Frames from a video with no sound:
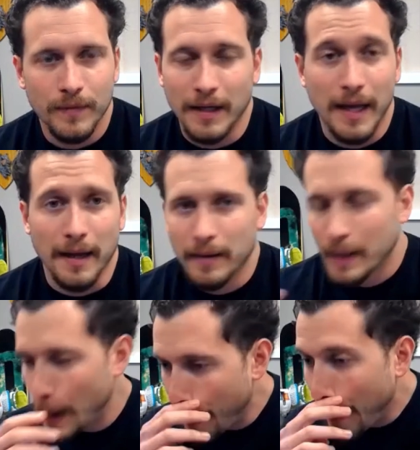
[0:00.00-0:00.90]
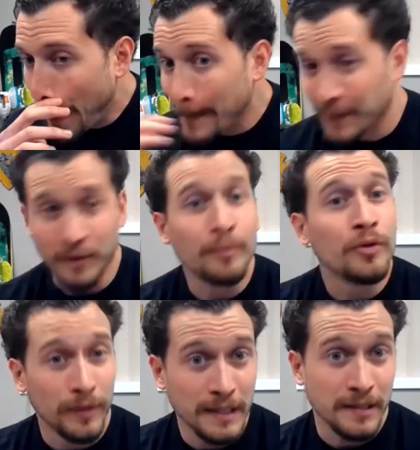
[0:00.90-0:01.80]
They can't. But your
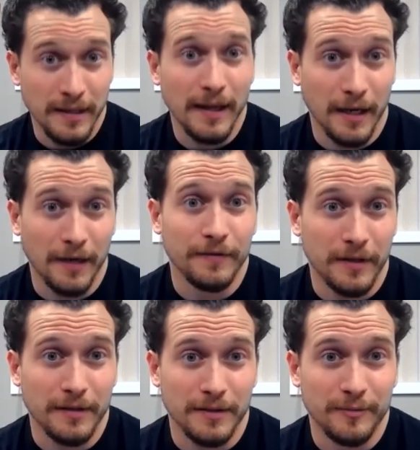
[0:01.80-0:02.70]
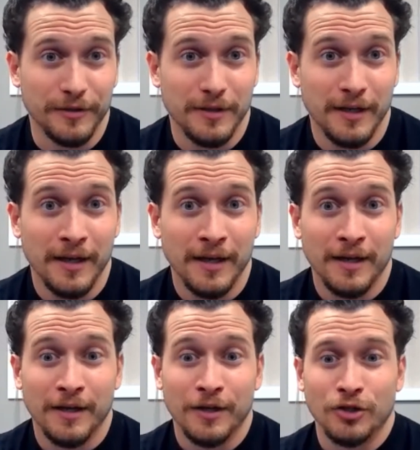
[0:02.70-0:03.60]
employees can take care of your customers.
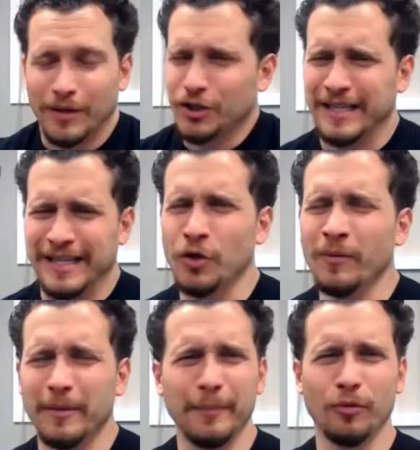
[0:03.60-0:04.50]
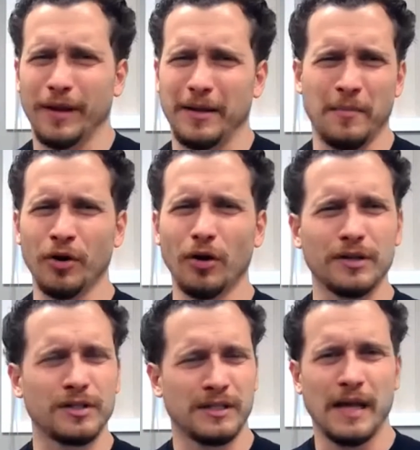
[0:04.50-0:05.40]
So I just see too many people where they put all
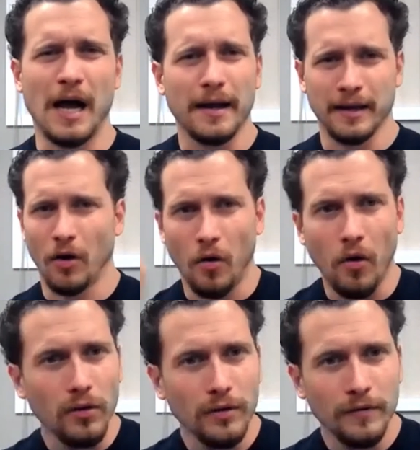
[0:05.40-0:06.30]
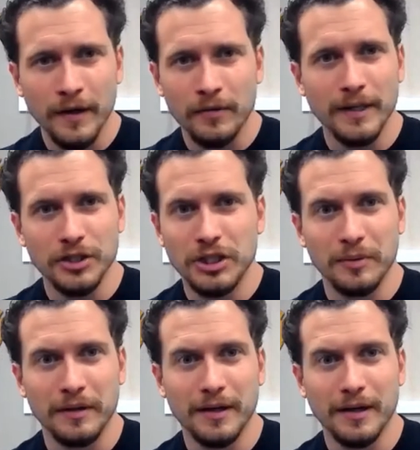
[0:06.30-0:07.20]
this stock in all of their
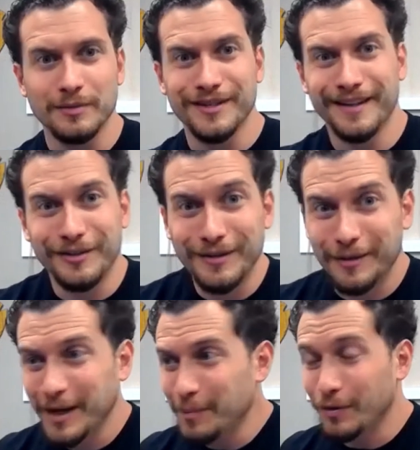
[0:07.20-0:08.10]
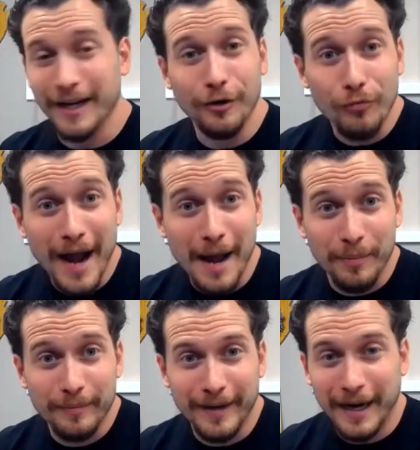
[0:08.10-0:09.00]
relationships with their customers and they treat their people like crap.
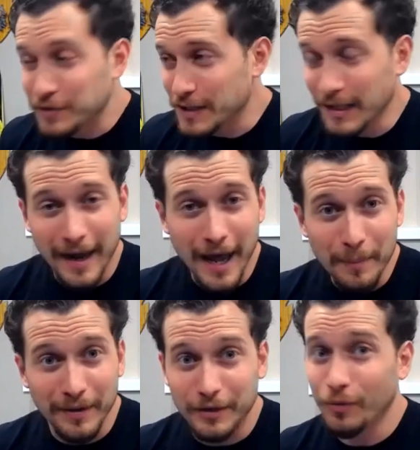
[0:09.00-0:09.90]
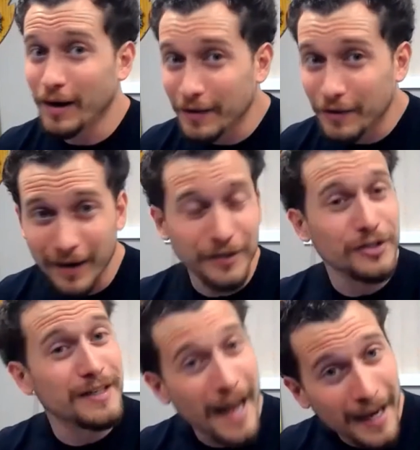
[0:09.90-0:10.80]
Like I've seen it happen. Like the way they talk, it's
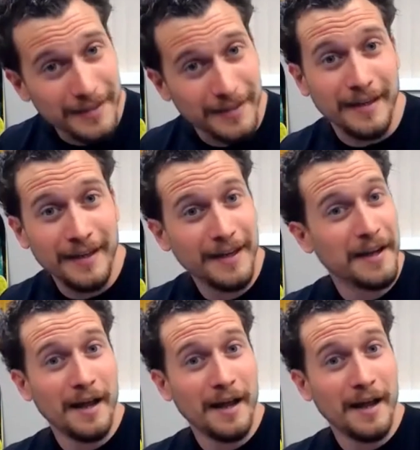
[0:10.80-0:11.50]
just nasty.